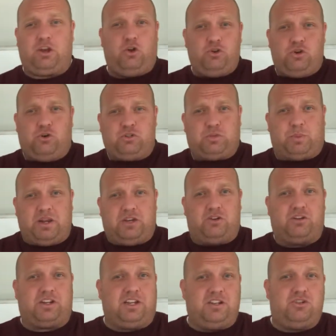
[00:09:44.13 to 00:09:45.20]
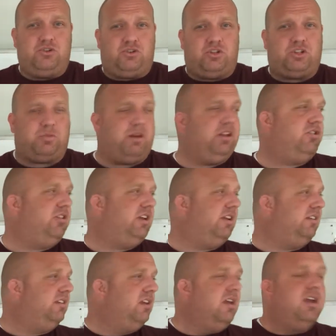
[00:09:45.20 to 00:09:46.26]
oh, you don't spank your kids, you should spank your
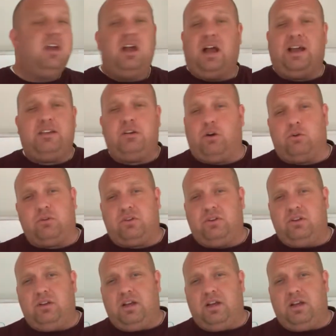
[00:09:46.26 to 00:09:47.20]
kids. I don't.